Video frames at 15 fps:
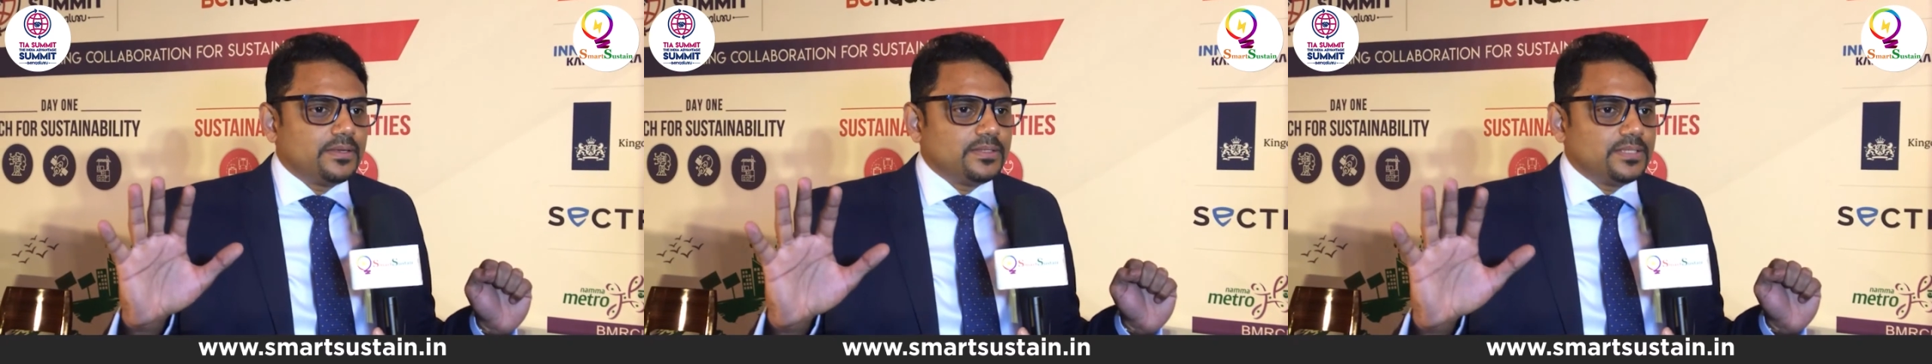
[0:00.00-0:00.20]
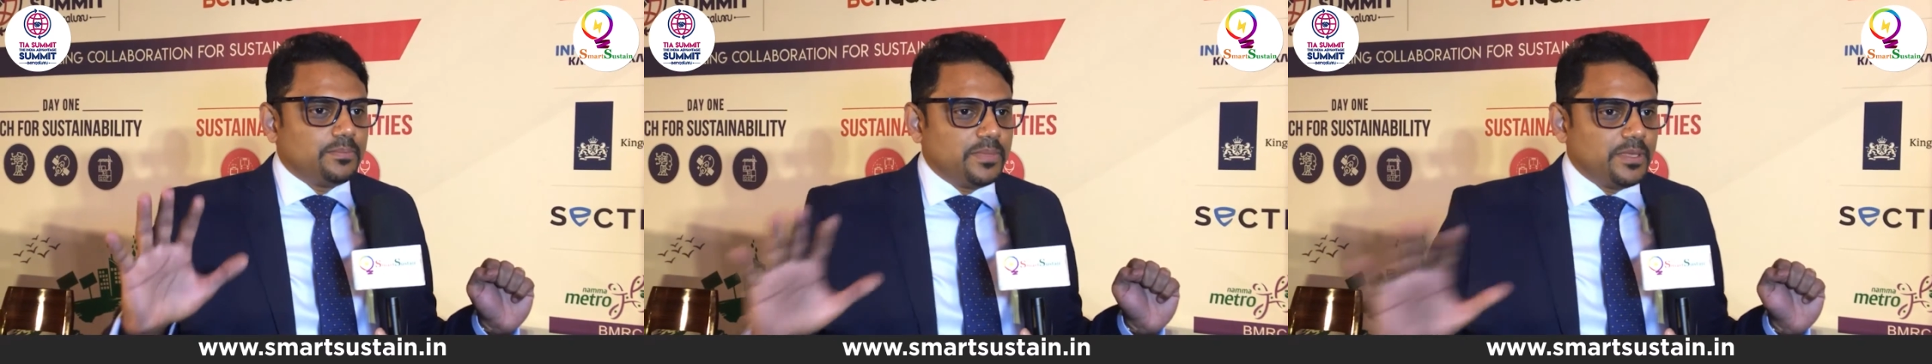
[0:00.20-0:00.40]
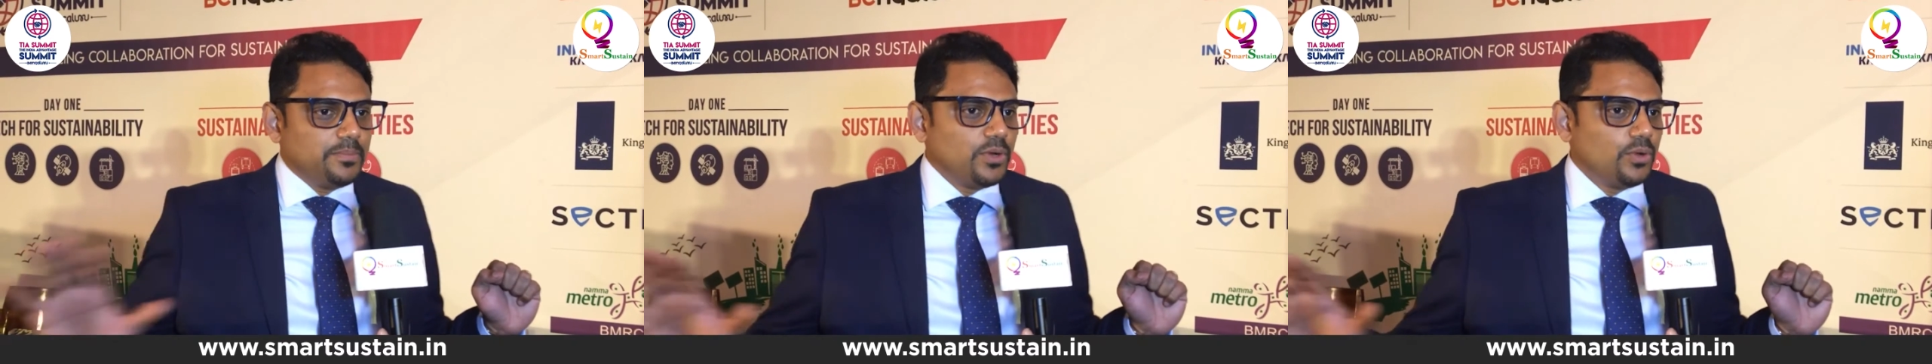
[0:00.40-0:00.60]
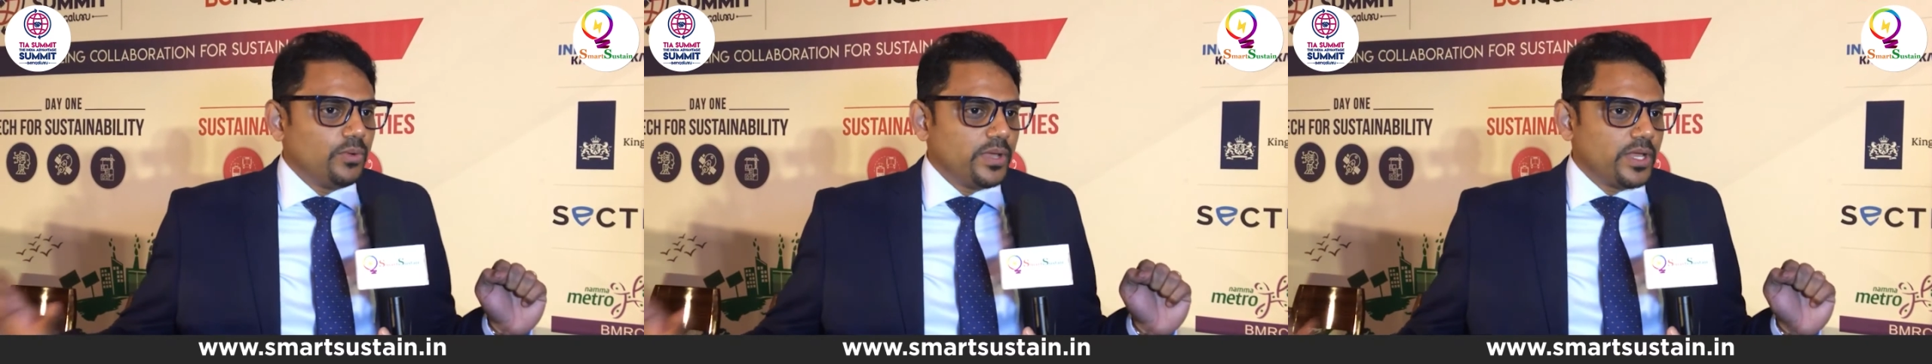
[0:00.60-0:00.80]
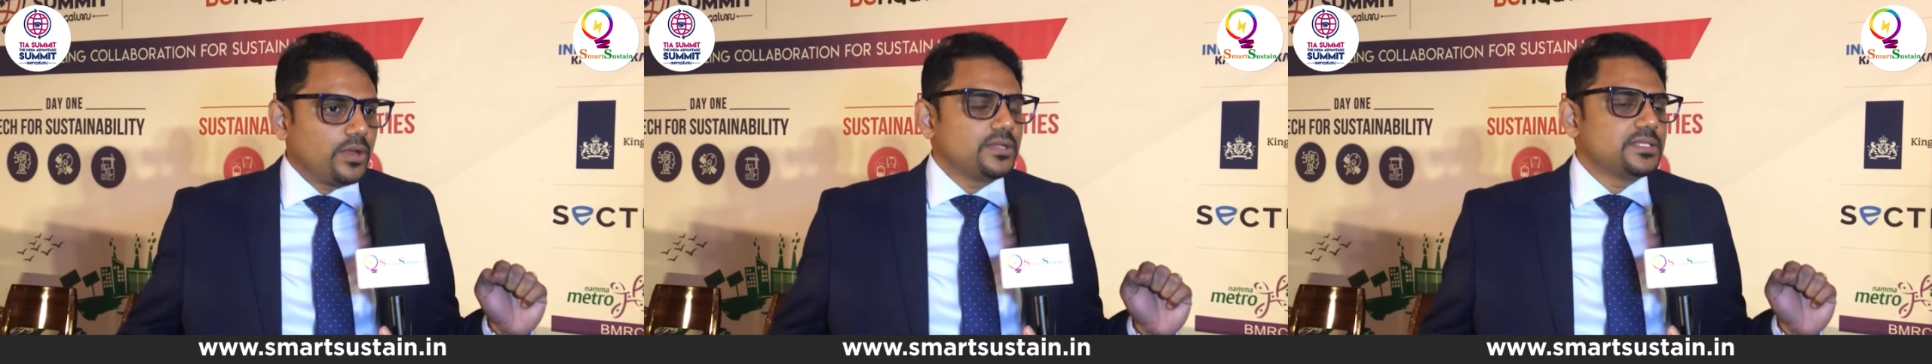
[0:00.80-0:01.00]
the people who
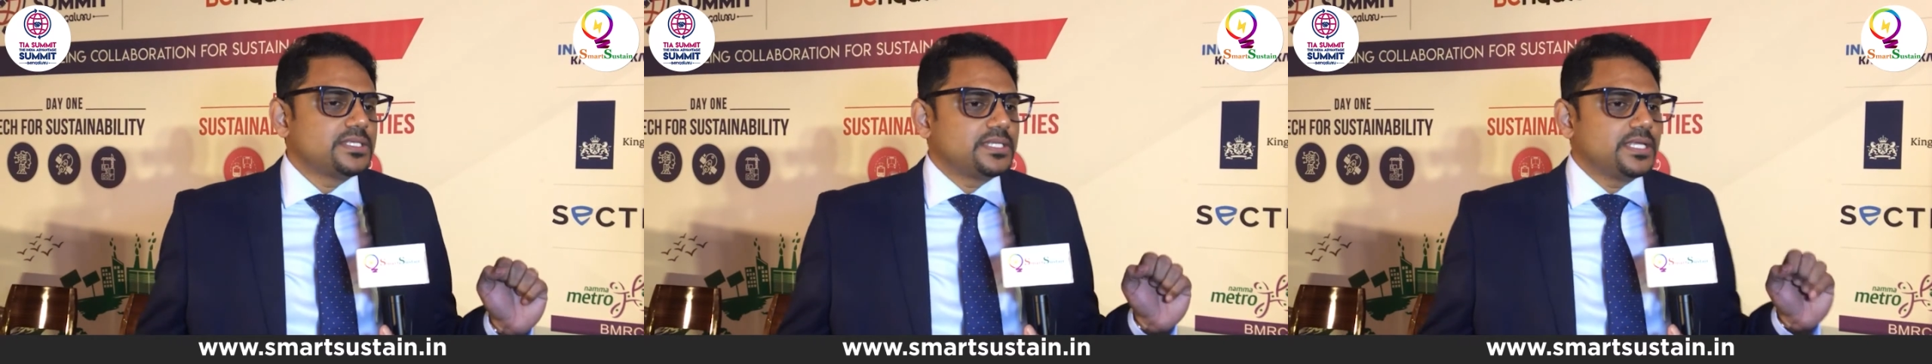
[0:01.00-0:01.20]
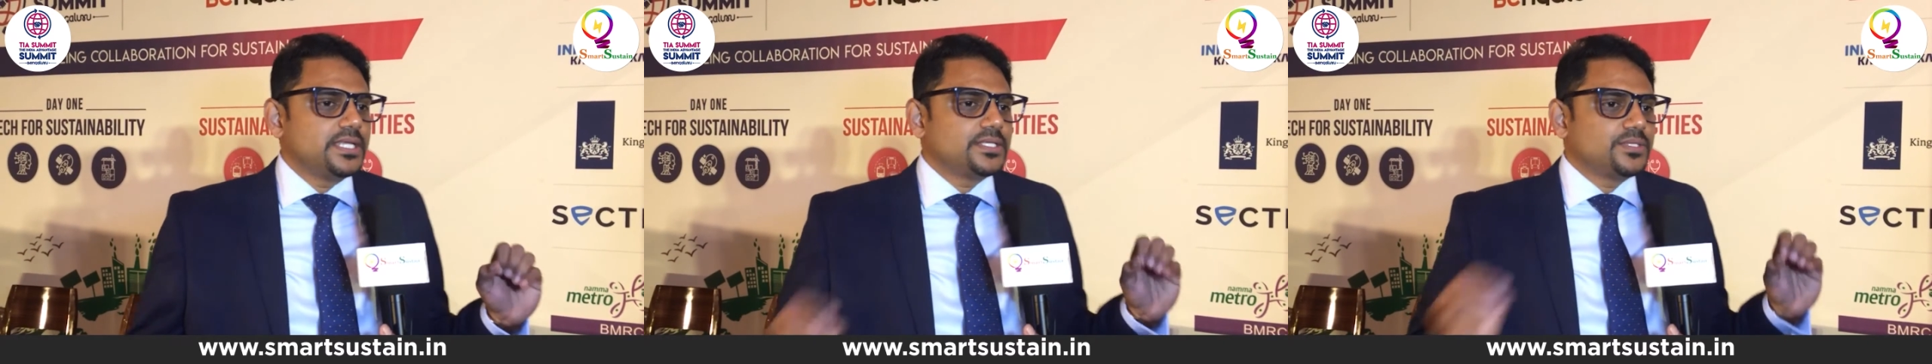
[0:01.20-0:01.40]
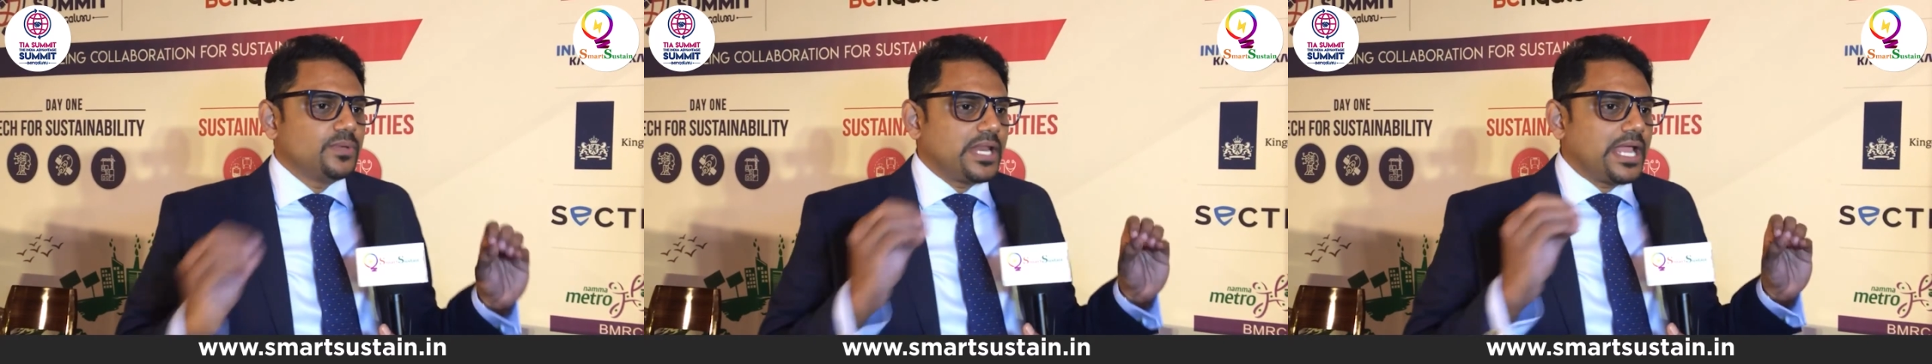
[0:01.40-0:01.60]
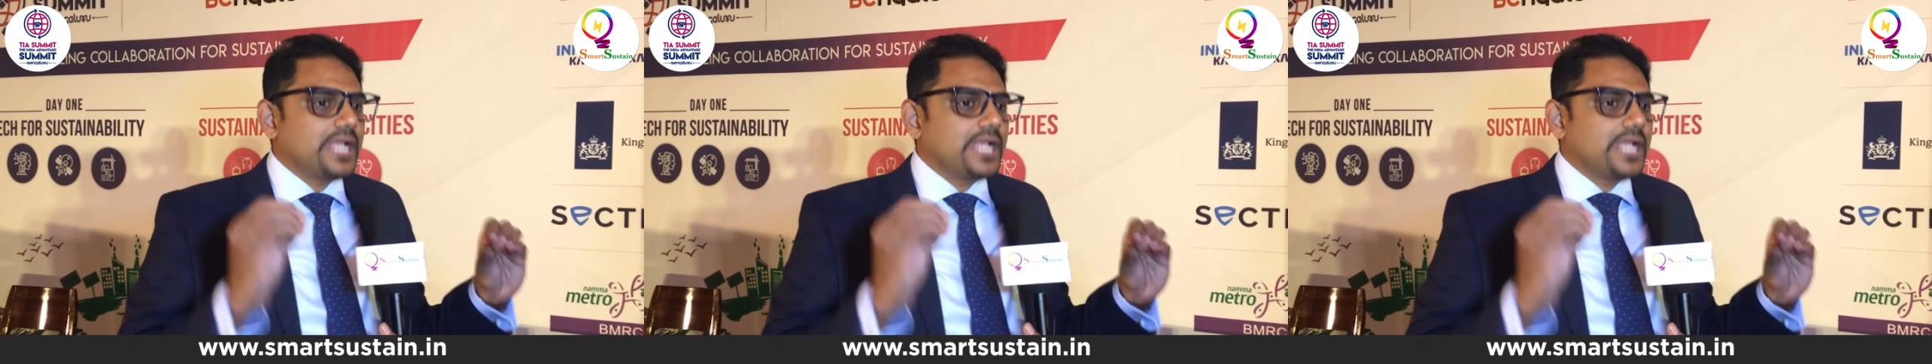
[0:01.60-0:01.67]
were on stage were